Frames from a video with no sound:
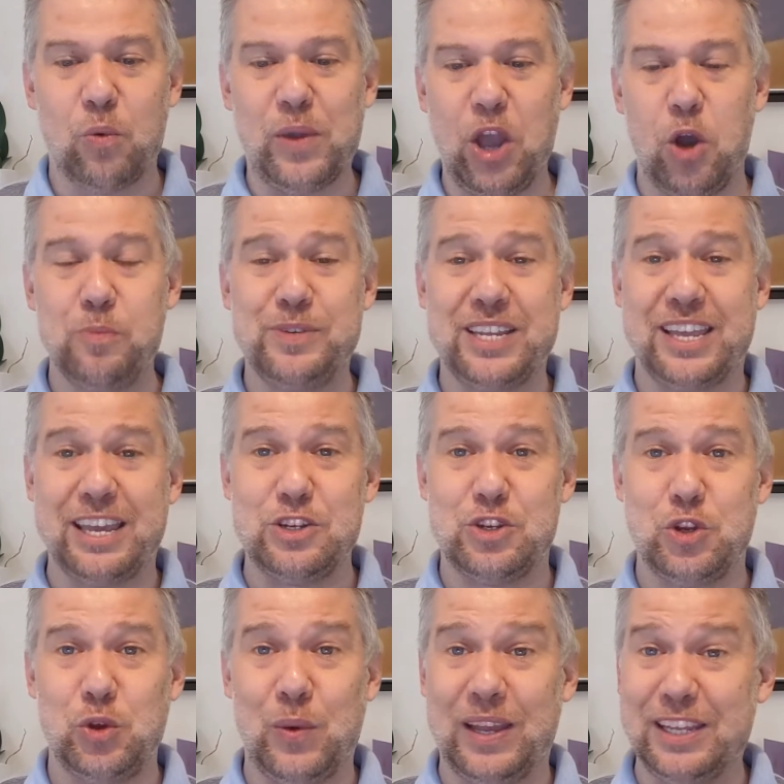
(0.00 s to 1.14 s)
We hope to get
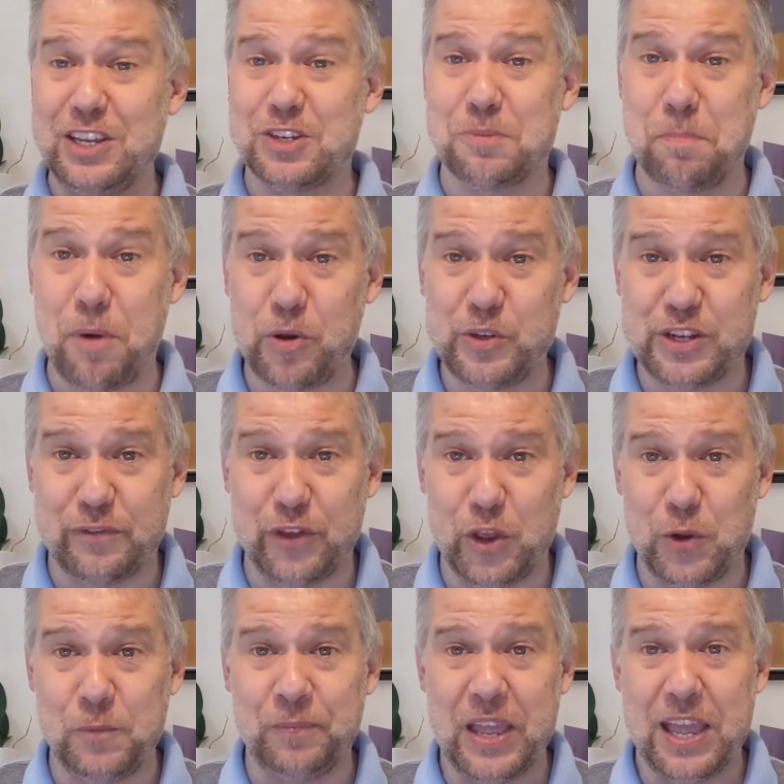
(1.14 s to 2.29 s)
to at least most of
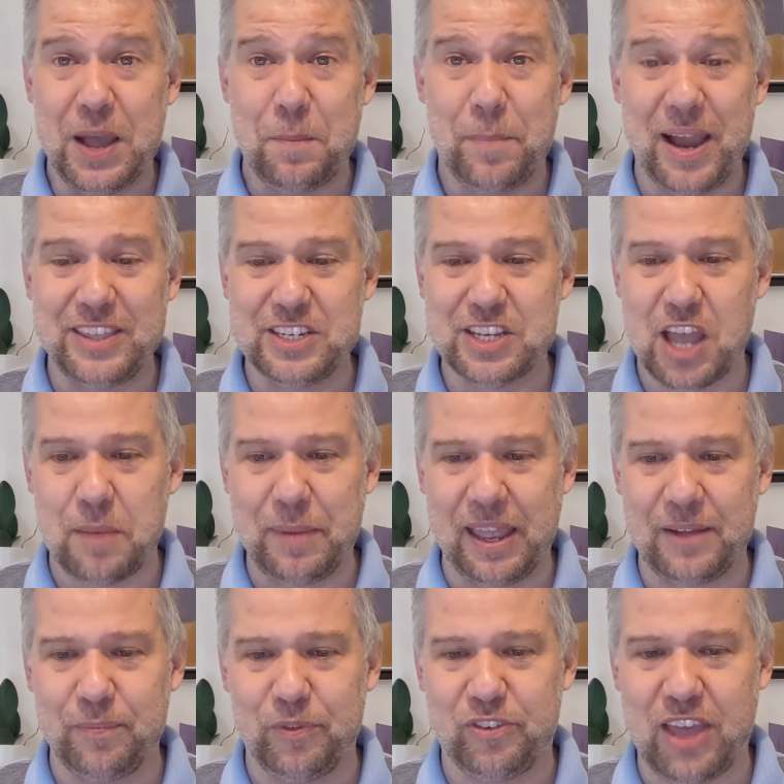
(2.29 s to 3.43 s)
you by this
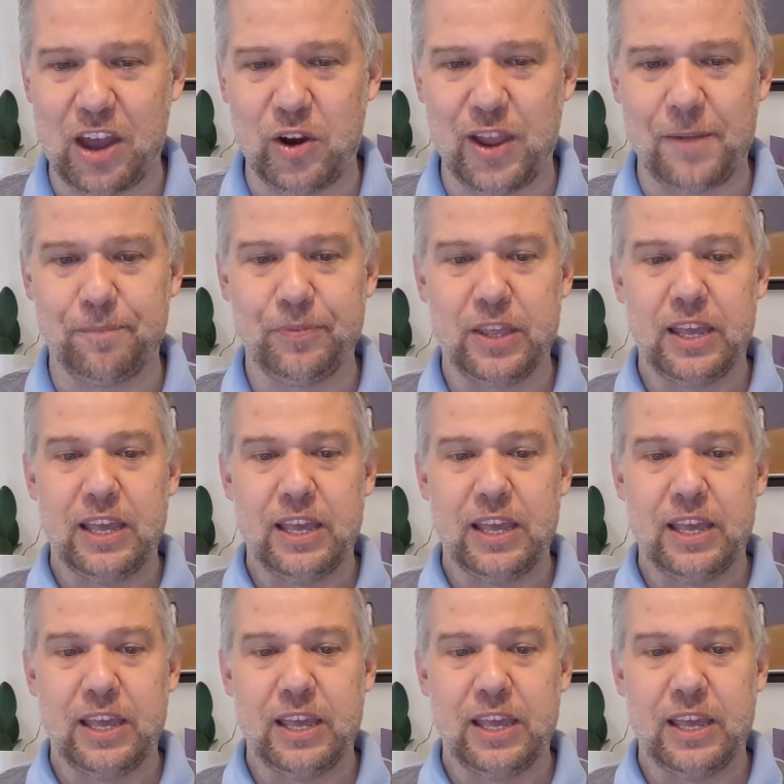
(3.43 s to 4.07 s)
coming Saturday.